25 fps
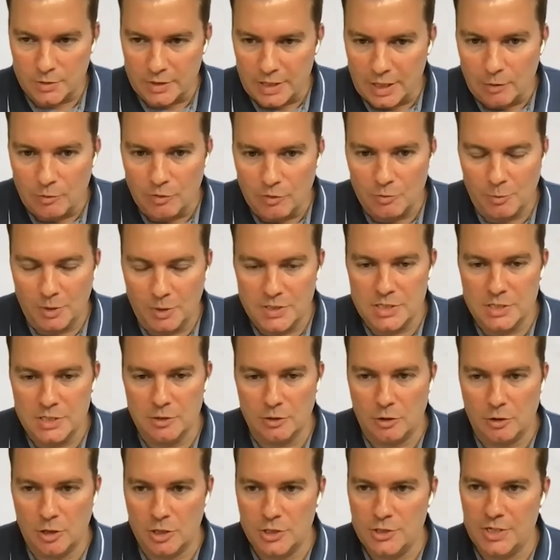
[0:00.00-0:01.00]
again with multi-year
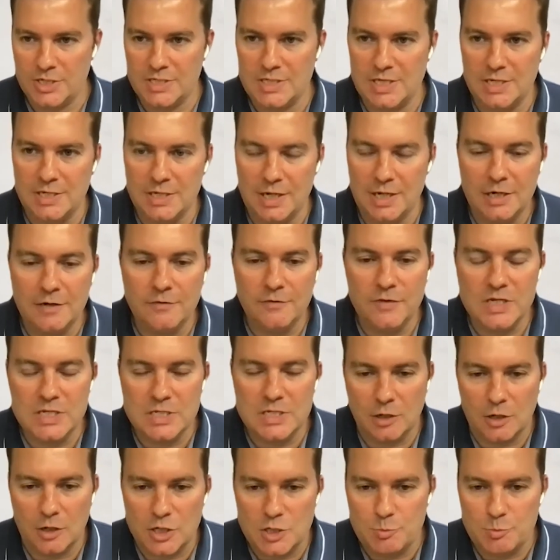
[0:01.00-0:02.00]
contracts. And none of these
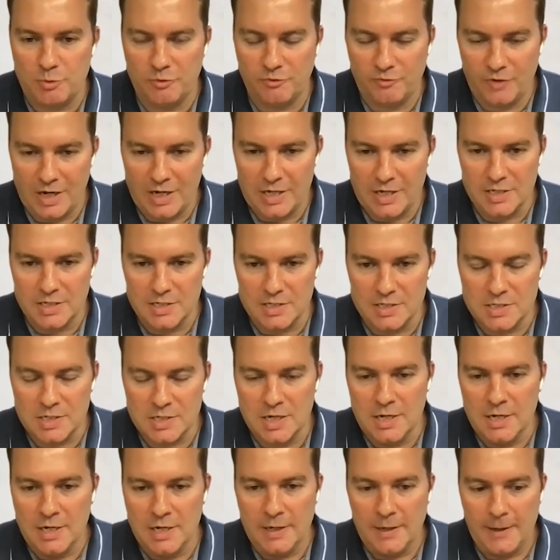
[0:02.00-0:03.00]
large providers
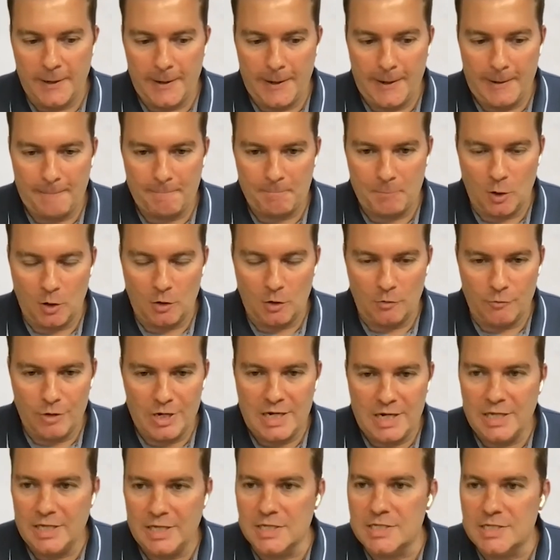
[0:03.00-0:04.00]
are
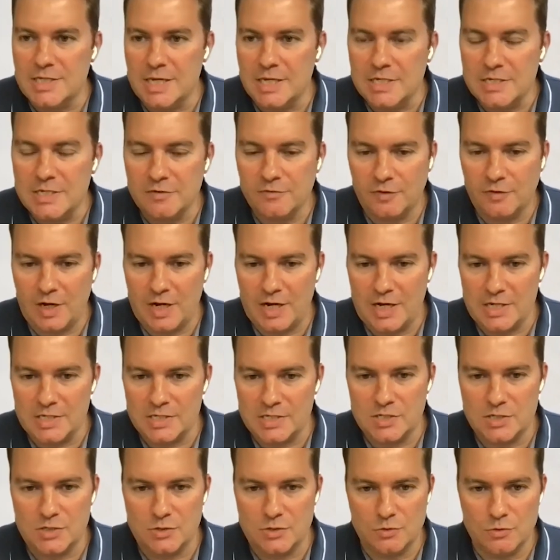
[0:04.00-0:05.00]
really
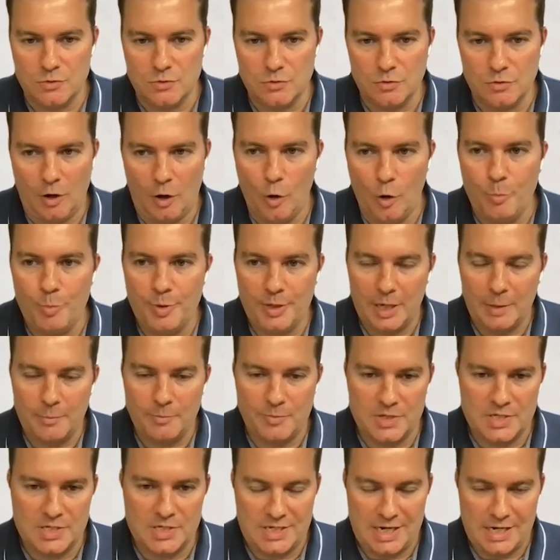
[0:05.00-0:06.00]
incentivized to open up
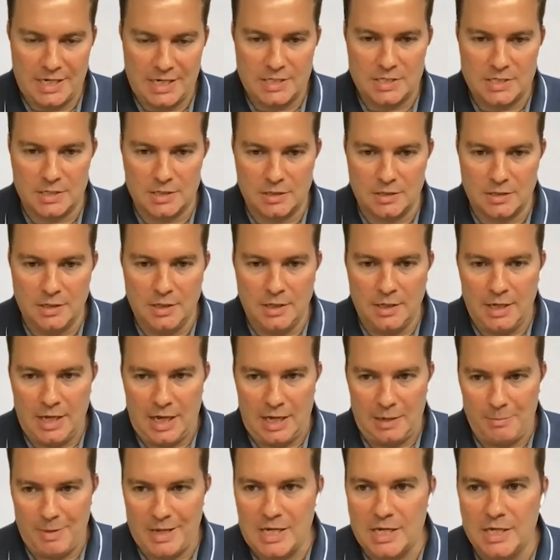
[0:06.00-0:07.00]
this data
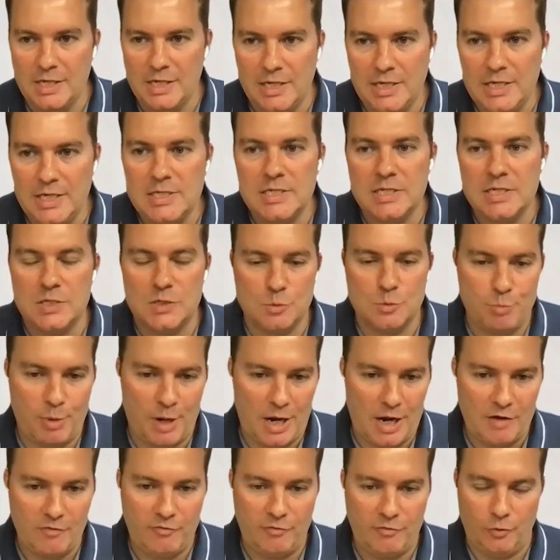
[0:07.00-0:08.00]
and make it easy to
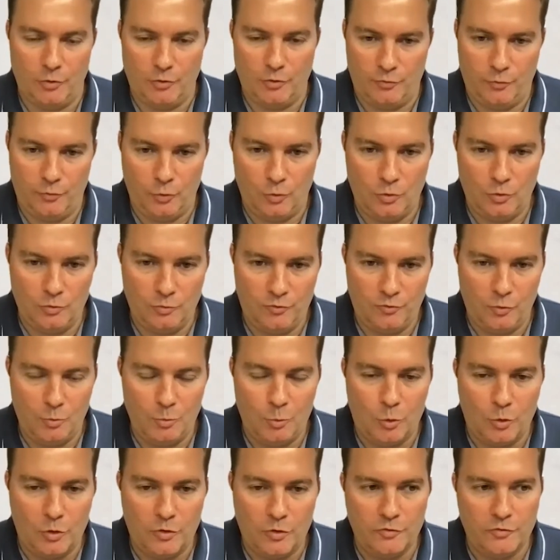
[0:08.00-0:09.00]
buy for
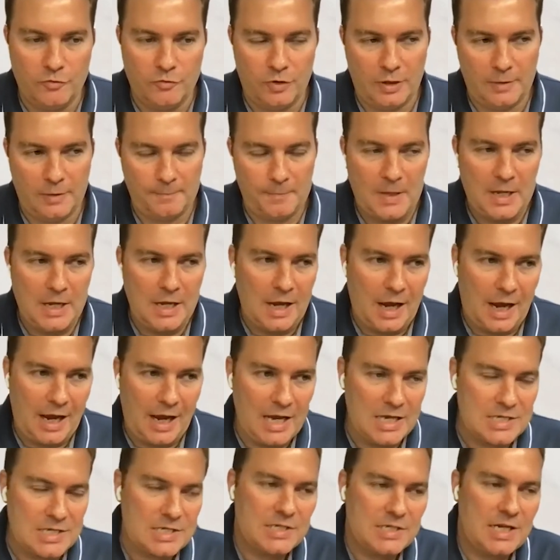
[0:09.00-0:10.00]
more of, I
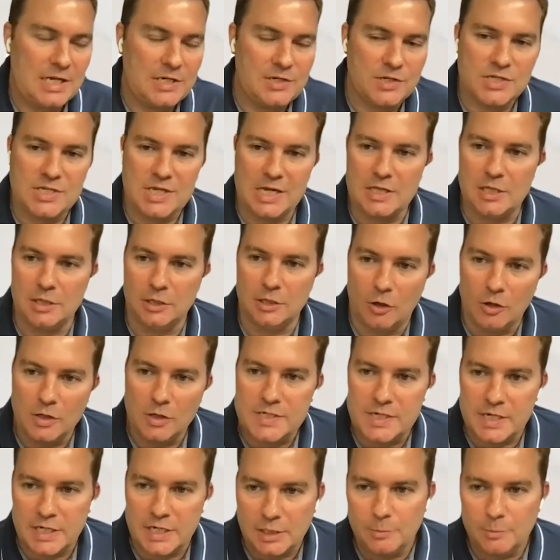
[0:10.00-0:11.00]
hesitate to say the long
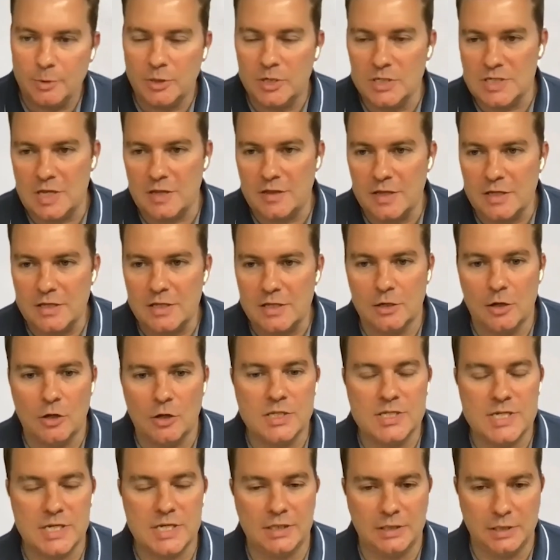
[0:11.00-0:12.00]
tail, because I think the
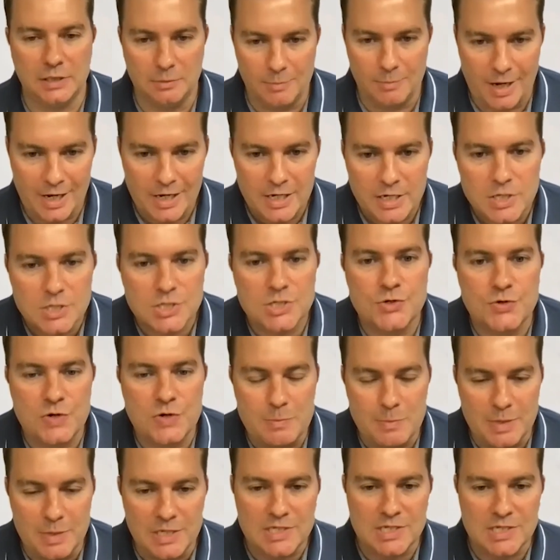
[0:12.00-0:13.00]
long tail in my industry
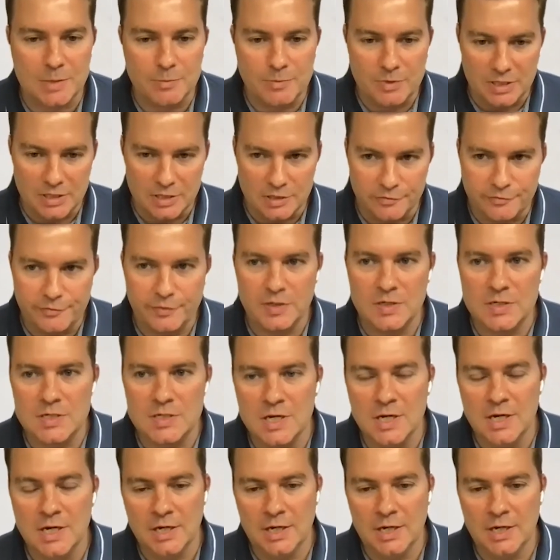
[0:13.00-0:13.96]
means something different